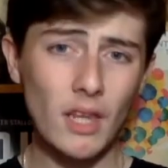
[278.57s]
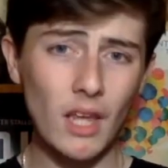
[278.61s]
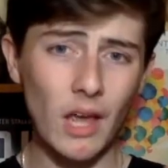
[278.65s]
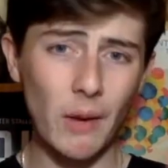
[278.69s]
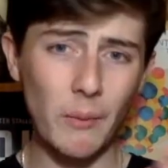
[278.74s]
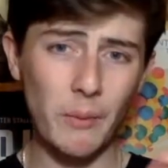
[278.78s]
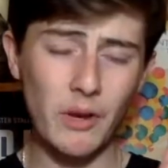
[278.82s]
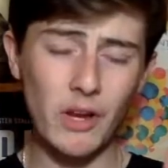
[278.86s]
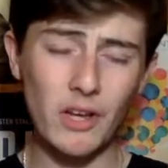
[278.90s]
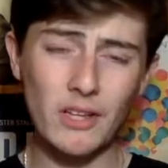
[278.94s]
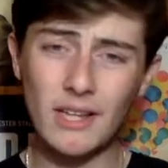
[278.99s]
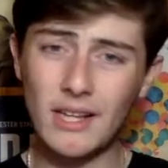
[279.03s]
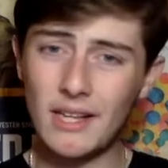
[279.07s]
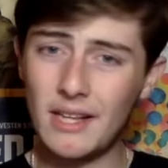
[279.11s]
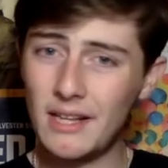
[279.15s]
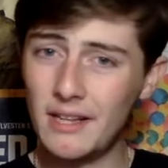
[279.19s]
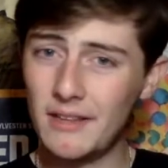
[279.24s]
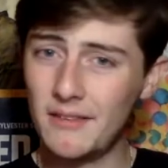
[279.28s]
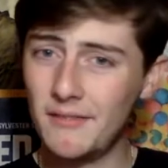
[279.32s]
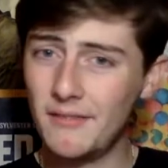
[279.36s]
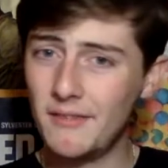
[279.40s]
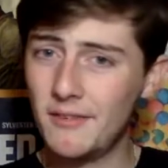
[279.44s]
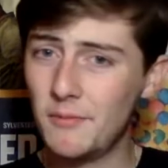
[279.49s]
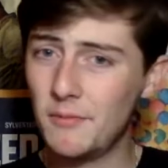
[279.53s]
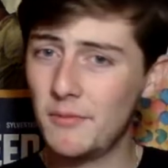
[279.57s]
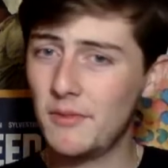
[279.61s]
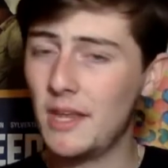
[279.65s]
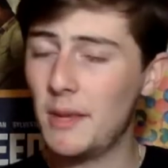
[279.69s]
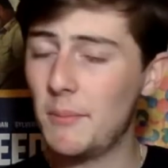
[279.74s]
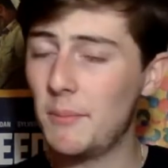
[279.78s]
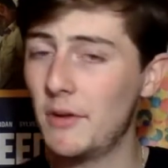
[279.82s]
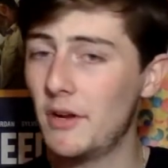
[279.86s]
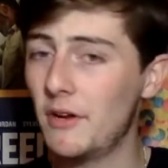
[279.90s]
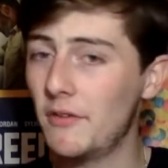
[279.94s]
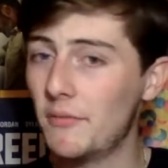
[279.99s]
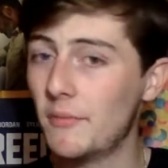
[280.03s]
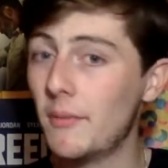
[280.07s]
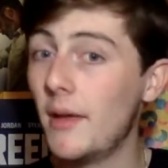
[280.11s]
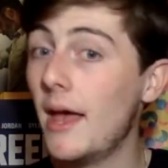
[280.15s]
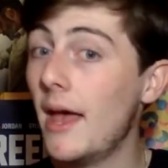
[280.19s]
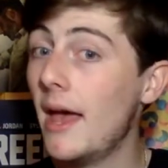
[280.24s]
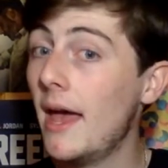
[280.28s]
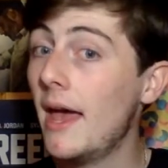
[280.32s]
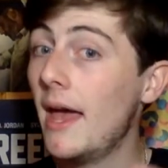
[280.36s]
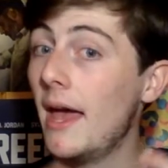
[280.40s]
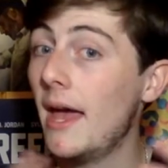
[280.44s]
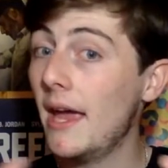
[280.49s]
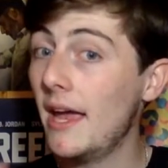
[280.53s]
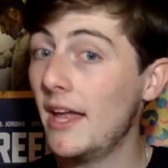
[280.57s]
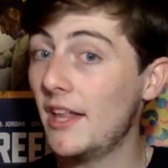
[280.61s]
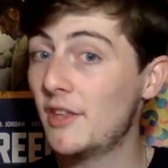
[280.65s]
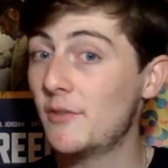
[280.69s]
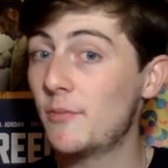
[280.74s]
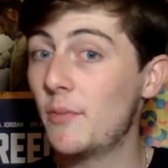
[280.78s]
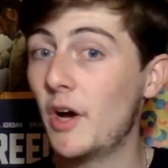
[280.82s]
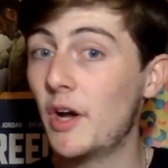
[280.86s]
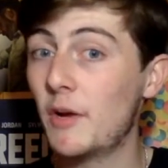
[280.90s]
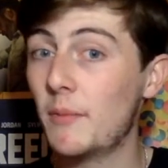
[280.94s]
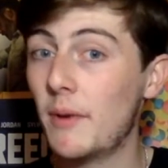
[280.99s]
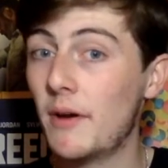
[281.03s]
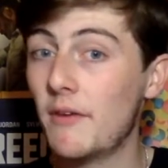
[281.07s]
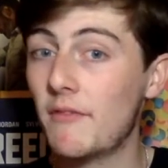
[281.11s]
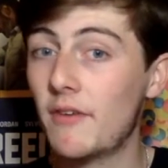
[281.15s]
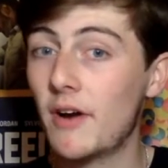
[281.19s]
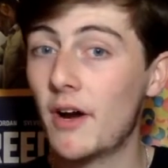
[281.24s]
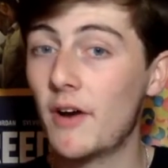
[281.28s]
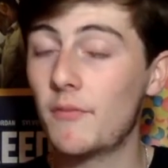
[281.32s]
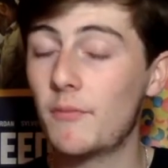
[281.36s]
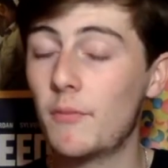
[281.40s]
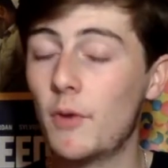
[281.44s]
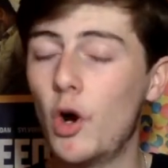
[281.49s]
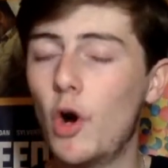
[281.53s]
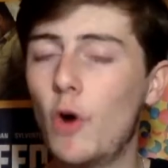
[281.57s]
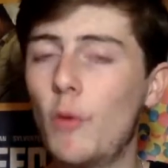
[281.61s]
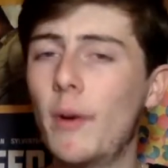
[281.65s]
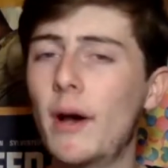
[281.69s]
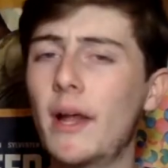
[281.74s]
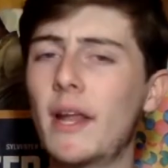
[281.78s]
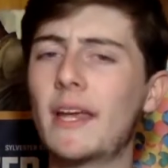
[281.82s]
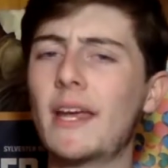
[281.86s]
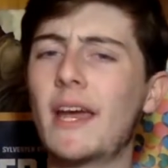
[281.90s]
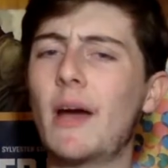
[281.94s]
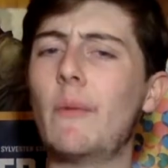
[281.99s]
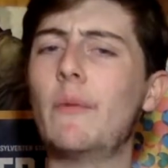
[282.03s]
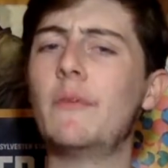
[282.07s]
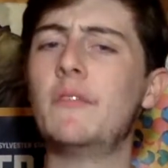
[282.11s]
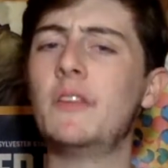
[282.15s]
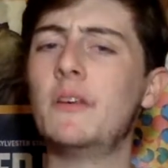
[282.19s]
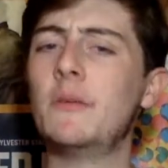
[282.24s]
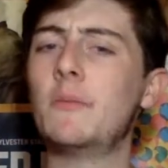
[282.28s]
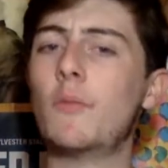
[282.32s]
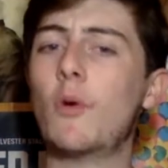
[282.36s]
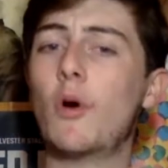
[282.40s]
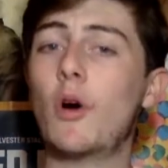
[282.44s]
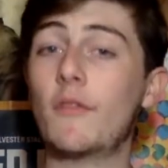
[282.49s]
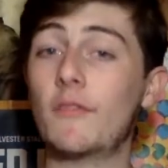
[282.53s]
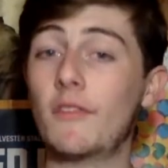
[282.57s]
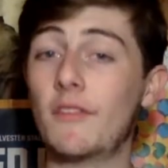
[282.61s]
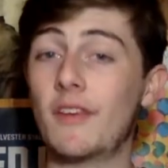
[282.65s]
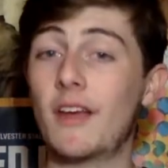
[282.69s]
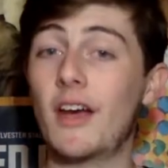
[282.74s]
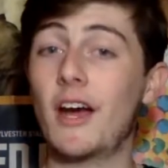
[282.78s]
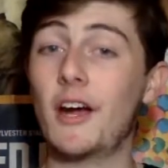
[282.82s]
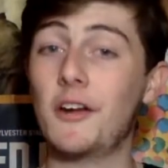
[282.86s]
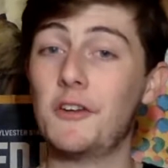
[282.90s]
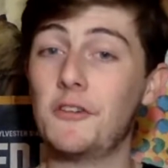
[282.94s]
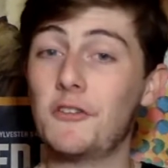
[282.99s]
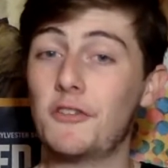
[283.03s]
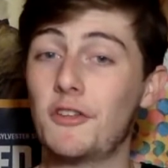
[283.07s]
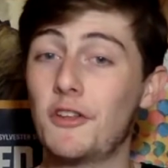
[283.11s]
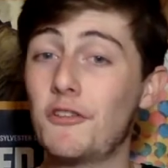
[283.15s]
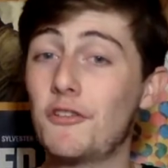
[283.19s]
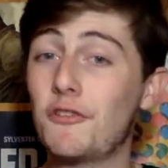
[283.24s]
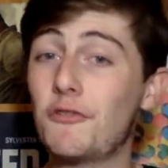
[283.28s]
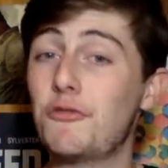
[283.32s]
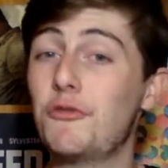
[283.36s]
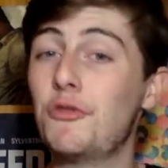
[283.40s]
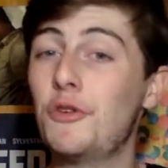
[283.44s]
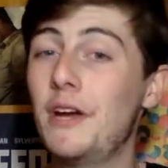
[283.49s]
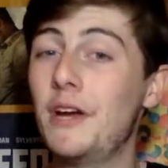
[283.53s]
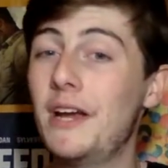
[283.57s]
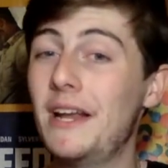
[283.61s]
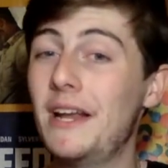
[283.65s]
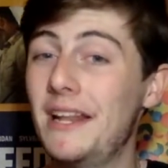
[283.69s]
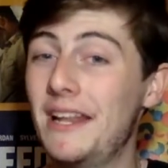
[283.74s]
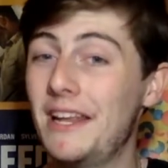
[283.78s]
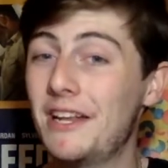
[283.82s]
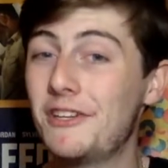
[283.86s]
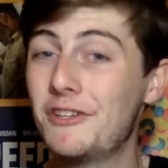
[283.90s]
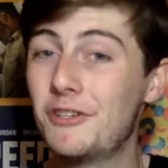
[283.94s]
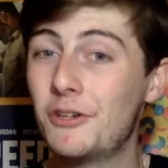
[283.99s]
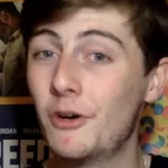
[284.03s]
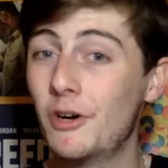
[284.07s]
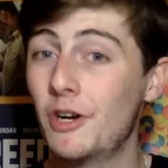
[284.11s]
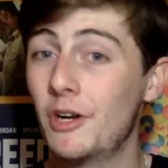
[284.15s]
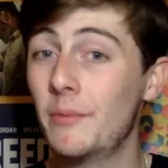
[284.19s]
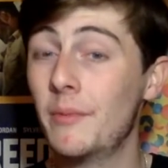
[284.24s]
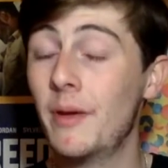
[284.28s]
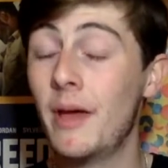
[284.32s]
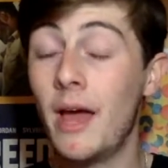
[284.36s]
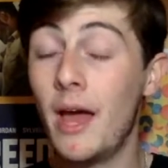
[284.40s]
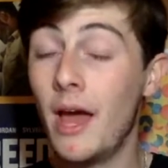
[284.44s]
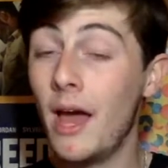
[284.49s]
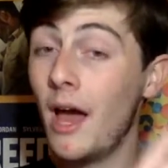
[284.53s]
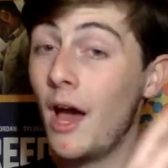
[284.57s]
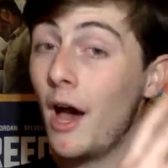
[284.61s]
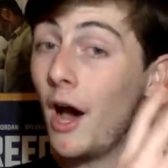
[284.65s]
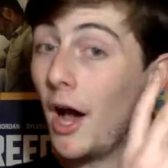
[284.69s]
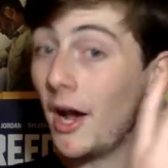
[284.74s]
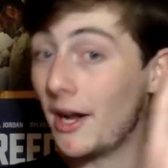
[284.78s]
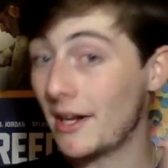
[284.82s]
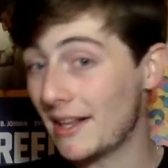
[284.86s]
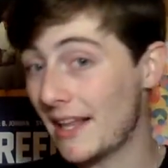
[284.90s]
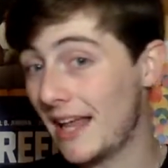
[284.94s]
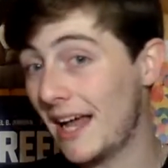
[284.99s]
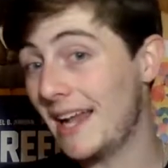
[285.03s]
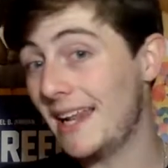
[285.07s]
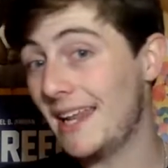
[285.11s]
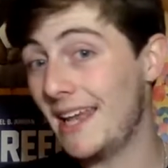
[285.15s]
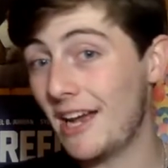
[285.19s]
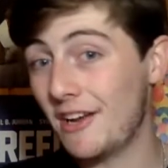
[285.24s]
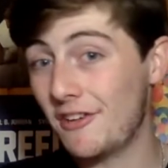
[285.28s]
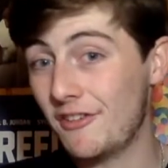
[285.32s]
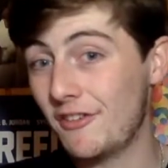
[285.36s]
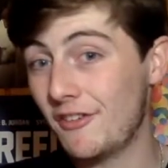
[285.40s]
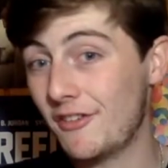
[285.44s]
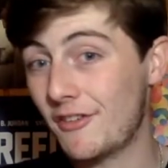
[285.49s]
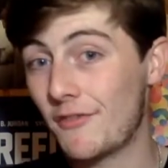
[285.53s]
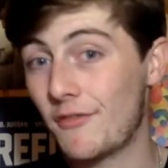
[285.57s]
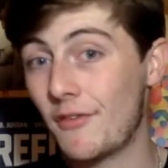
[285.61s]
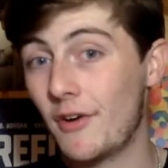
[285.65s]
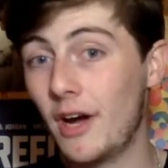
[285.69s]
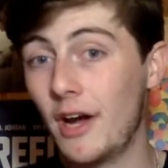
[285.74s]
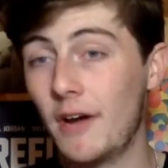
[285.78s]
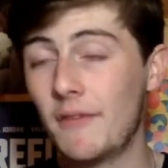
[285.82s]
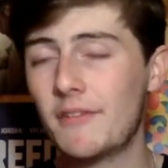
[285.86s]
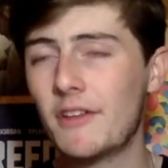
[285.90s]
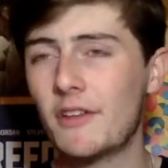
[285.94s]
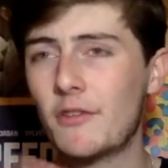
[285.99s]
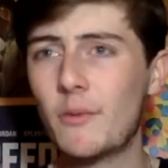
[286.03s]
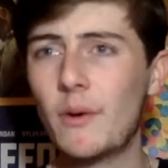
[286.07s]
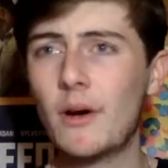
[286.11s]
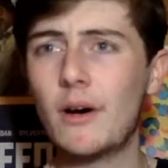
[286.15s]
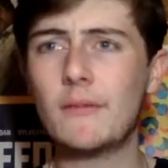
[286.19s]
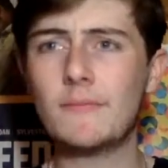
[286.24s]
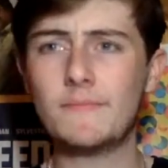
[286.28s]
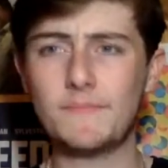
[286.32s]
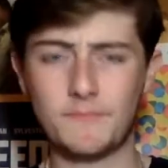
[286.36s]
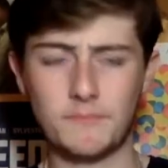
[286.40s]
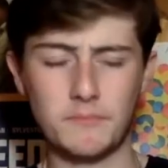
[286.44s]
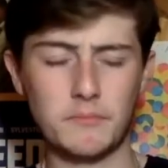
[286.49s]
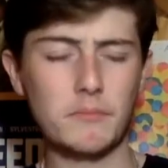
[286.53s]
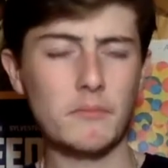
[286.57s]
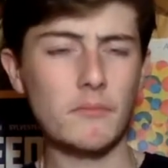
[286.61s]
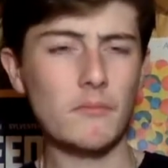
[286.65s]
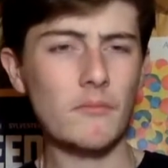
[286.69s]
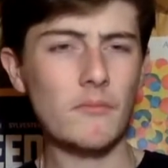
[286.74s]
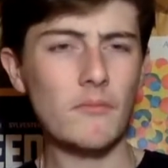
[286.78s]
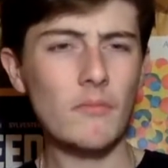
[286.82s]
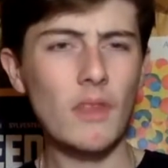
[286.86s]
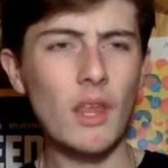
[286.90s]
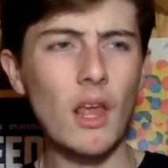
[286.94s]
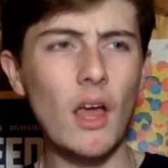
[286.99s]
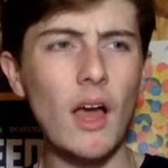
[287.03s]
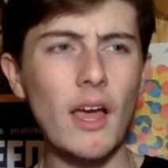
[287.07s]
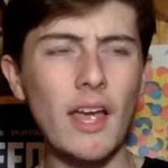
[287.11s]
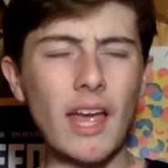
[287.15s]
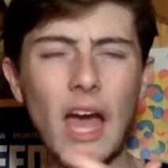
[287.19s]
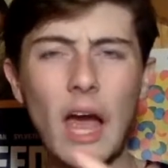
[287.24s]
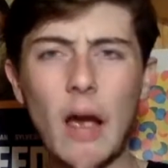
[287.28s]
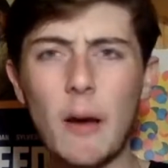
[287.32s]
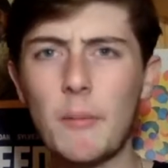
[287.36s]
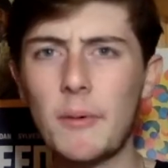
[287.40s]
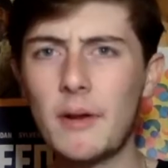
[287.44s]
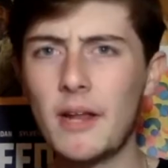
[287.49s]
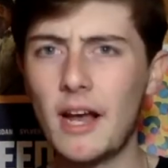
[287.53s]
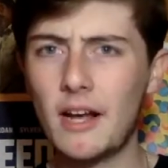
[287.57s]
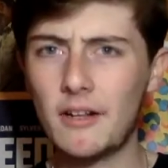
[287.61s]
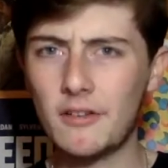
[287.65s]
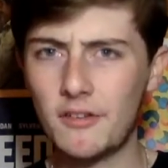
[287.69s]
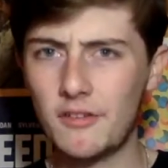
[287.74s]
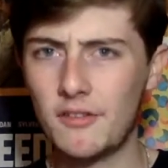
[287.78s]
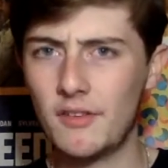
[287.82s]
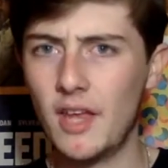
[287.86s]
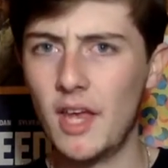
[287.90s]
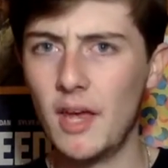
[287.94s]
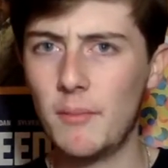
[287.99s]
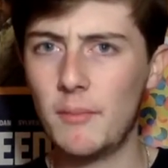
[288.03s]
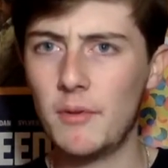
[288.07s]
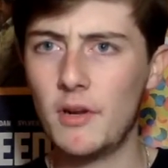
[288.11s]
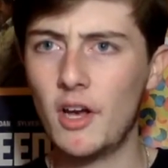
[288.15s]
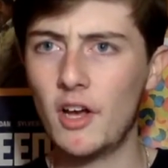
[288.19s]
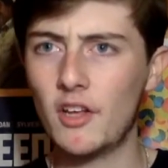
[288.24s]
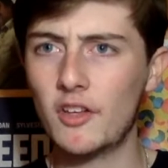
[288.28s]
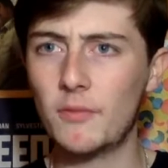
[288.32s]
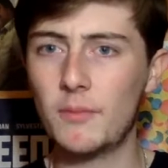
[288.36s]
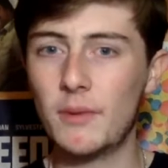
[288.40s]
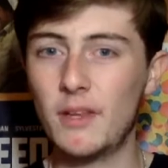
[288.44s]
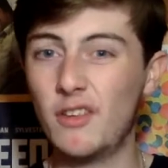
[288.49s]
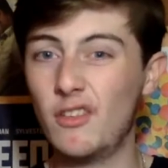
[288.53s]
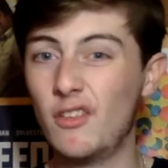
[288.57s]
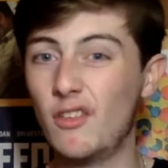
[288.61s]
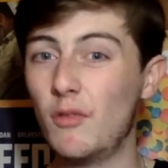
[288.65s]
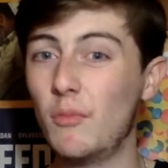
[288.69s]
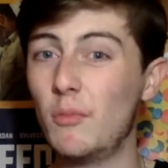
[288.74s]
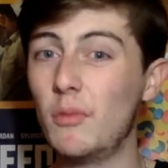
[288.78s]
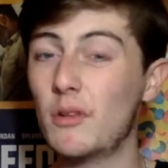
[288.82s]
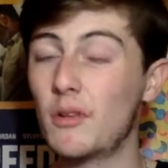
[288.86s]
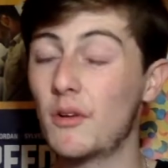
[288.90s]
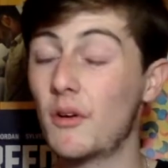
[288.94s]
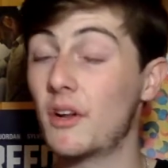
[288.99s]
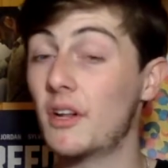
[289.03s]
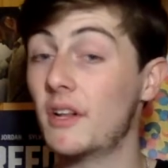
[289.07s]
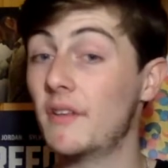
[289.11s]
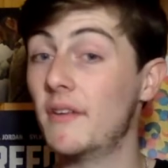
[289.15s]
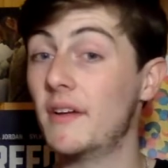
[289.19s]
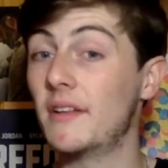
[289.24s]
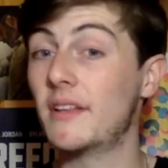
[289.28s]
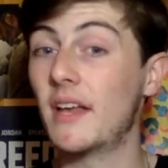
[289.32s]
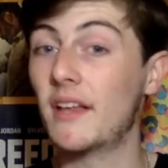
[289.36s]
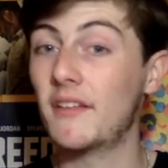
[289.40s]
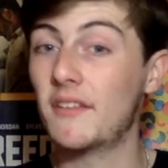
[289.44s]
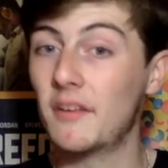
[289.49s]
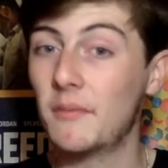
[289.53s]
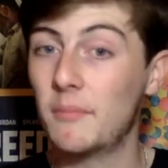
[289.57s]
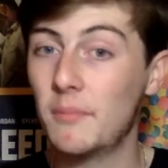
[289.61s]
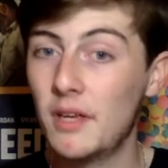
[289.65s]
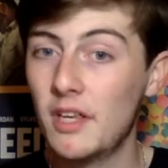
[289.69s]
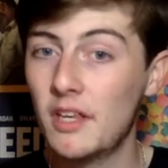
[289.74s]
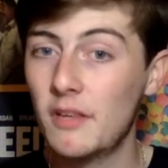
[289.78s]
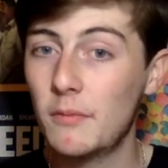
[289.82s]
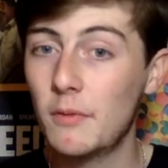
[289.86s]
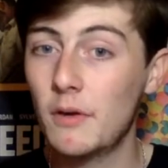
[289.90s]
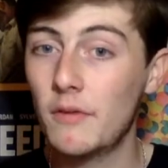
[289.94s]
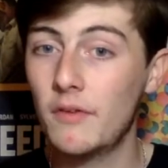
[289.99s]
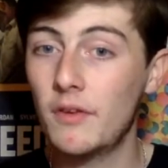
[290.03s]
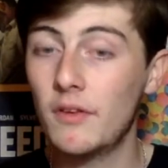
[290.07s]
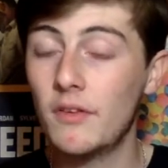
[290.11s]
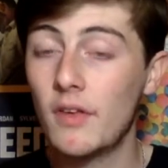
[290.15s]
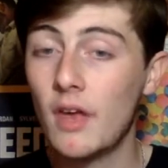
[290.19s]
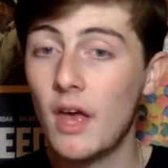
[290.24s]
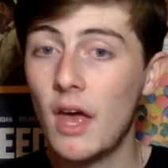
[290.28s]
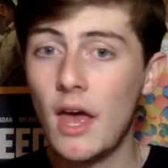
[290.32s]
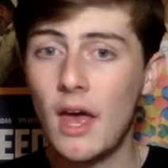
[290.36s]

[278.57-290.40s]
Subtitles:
We got that little snippet of him in Spider-Man Far From Home, and I can't wait to see more of this character because I just really enjoyed him. I'm glad he actually survived as well. I can't remember the actor's name, but he also plays Dumbledore in the Fantastic Beasts movies.